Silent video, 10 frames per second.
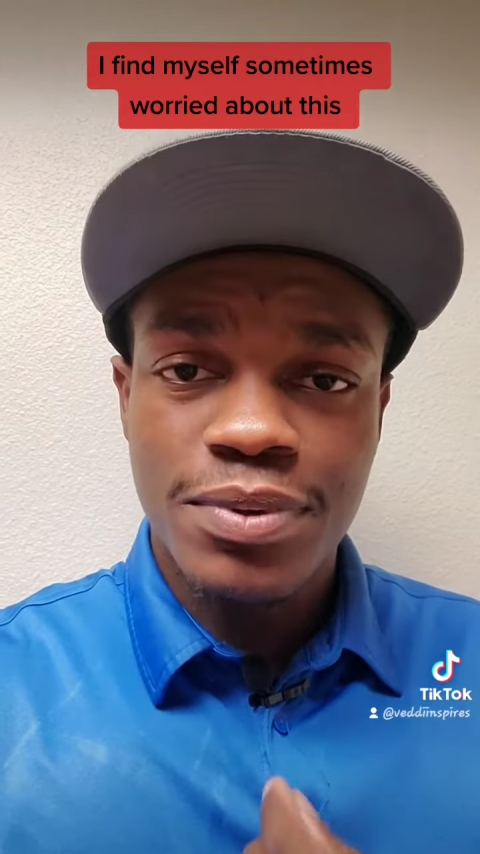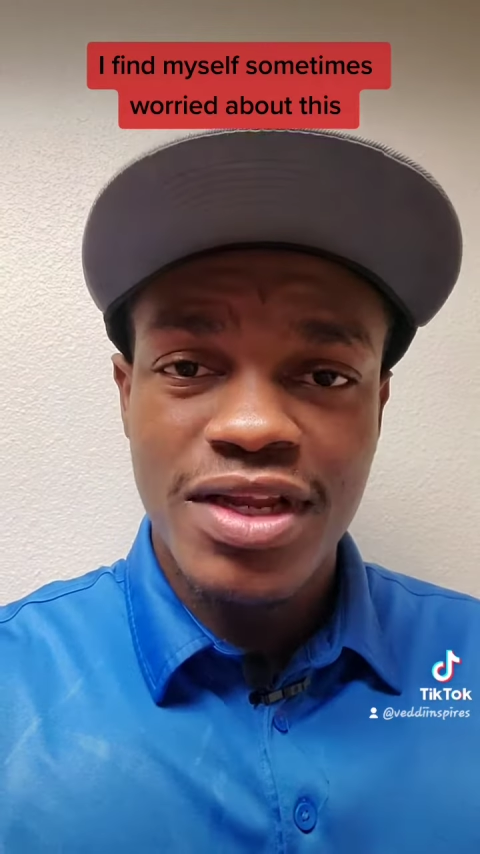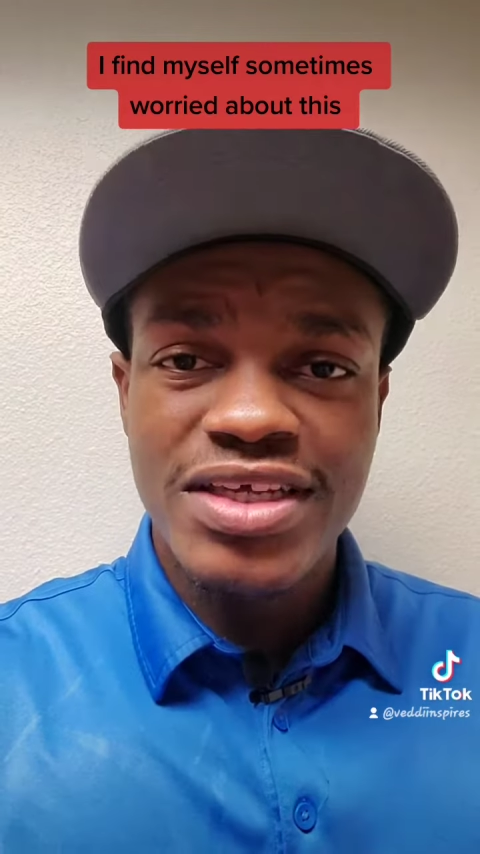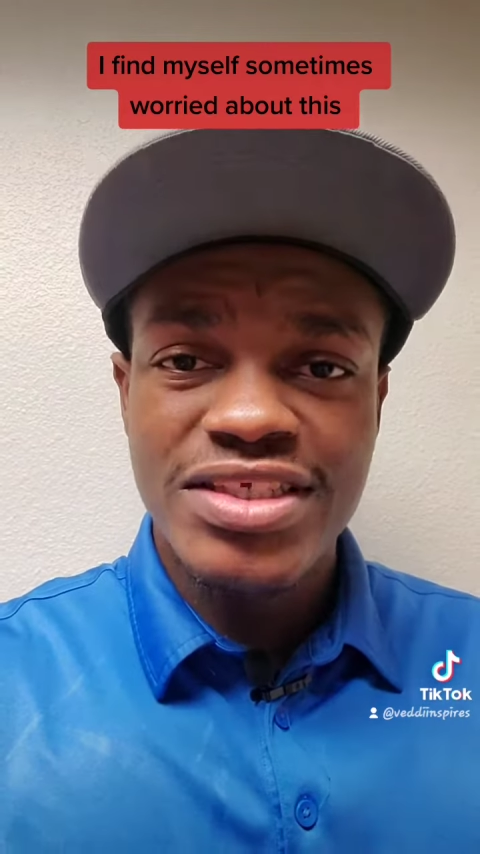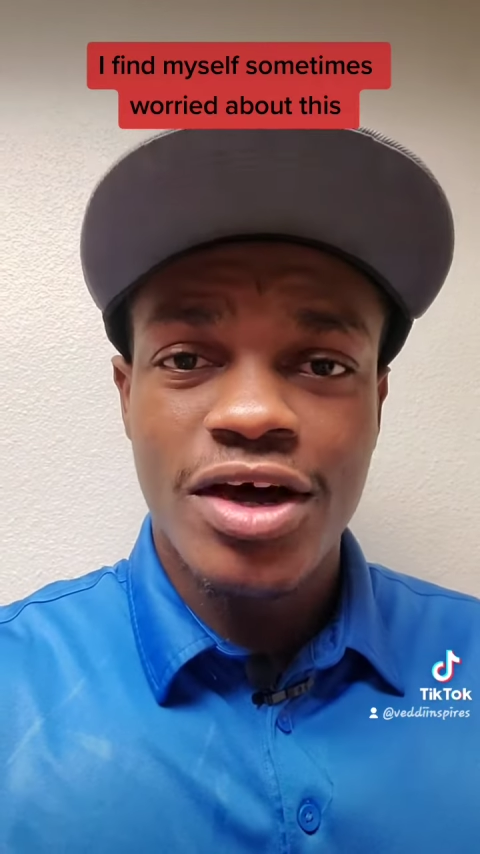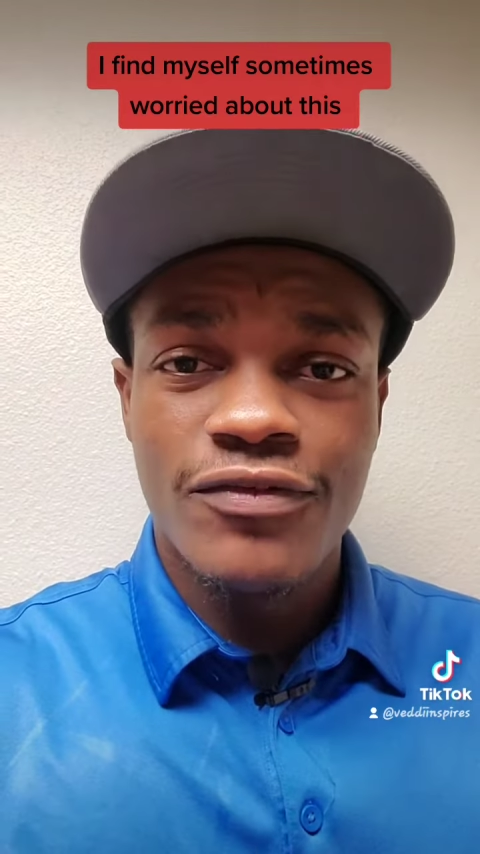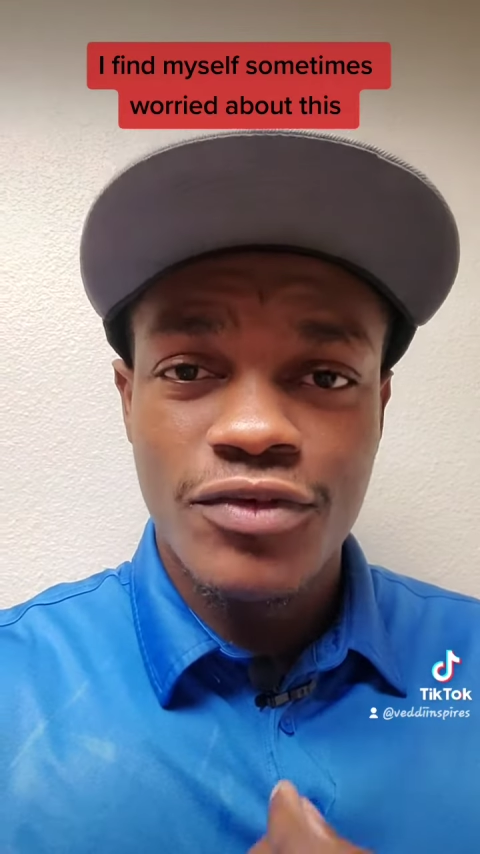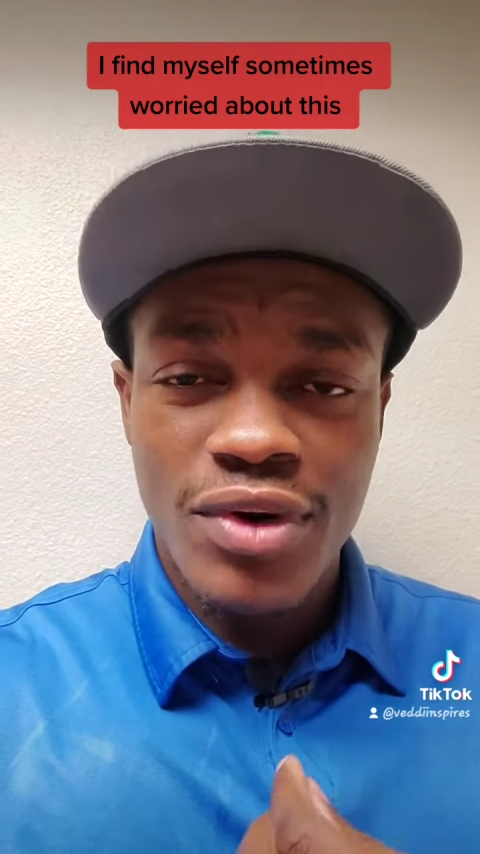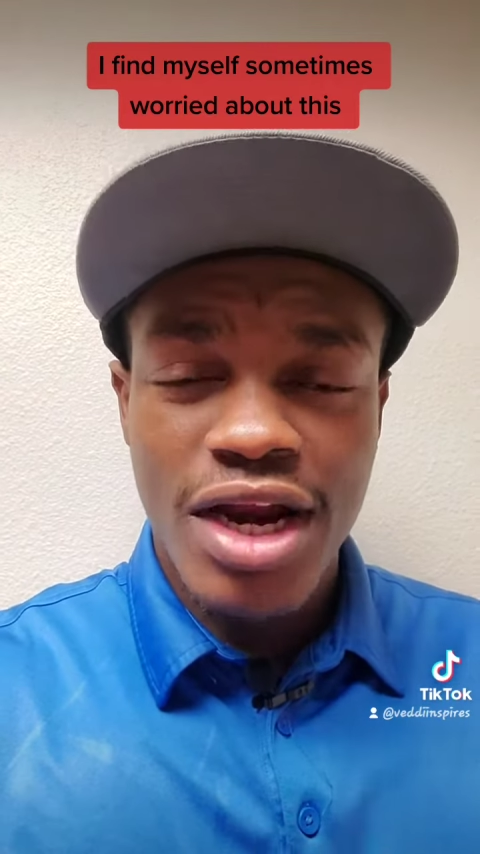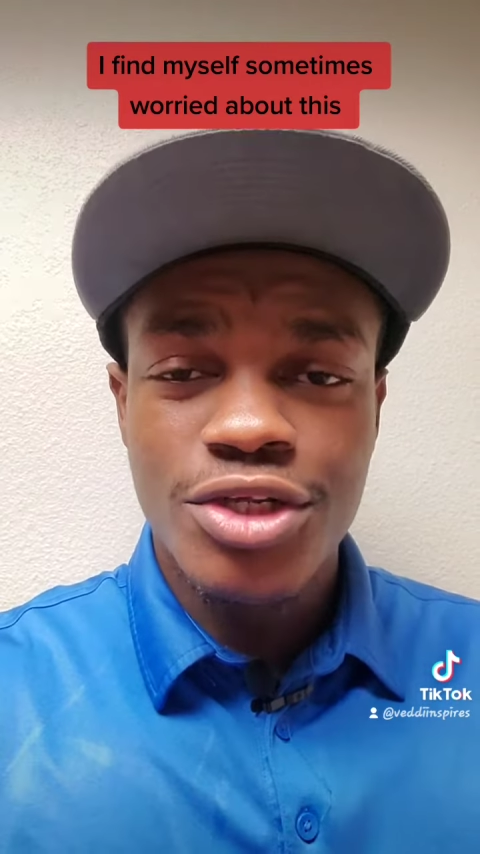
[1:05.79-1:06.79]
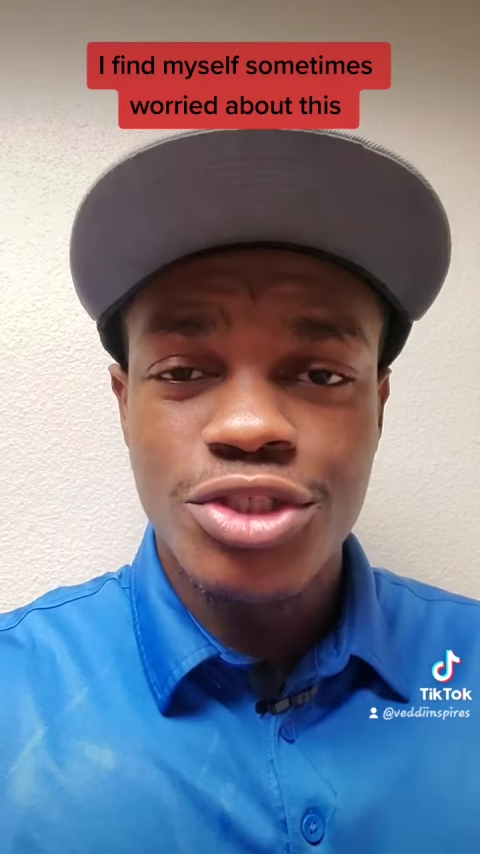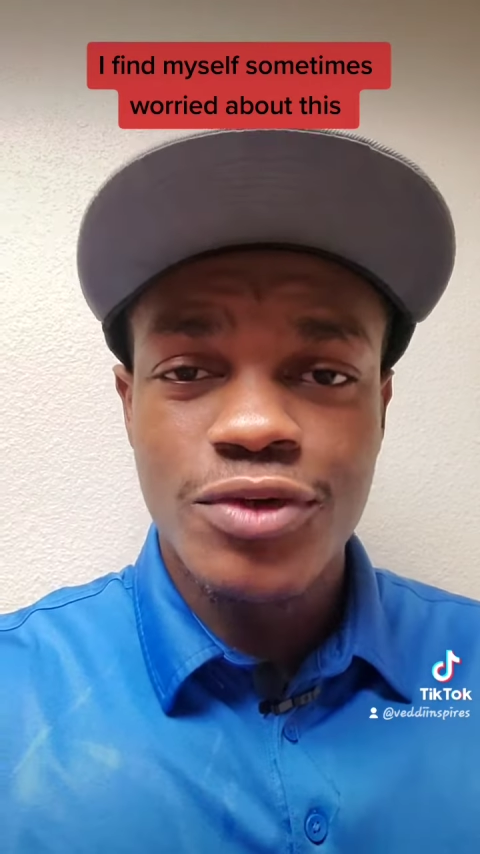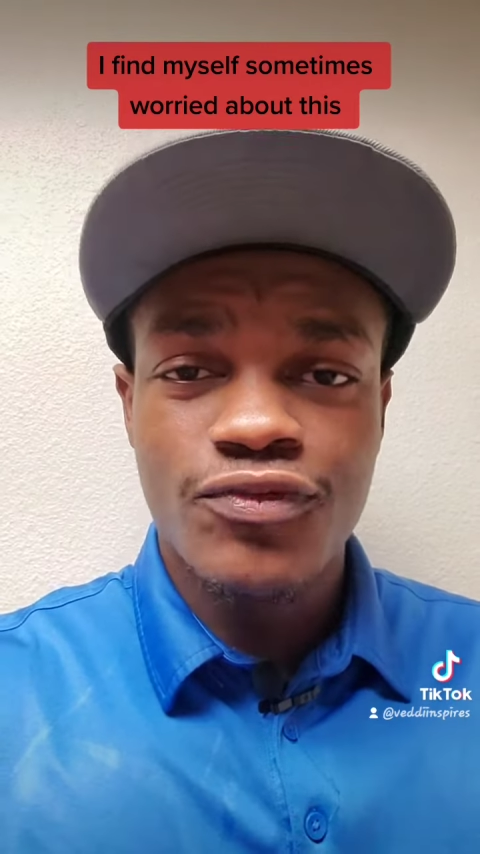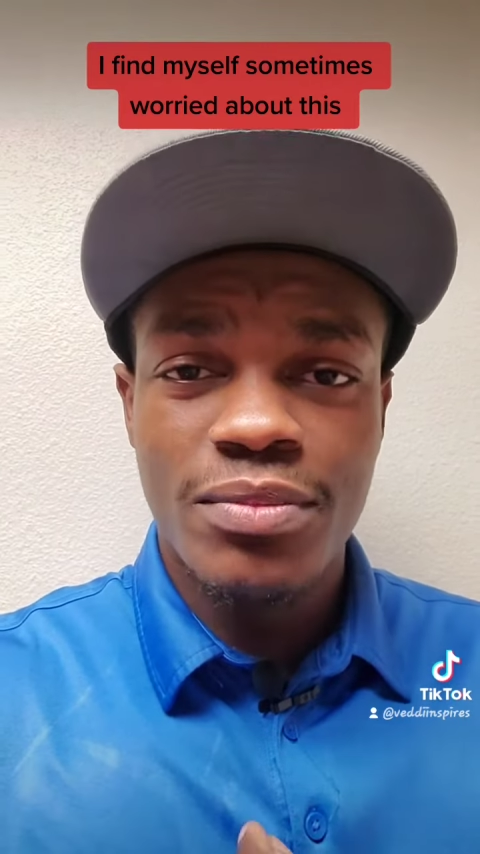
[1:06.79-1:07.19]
place of gratitude,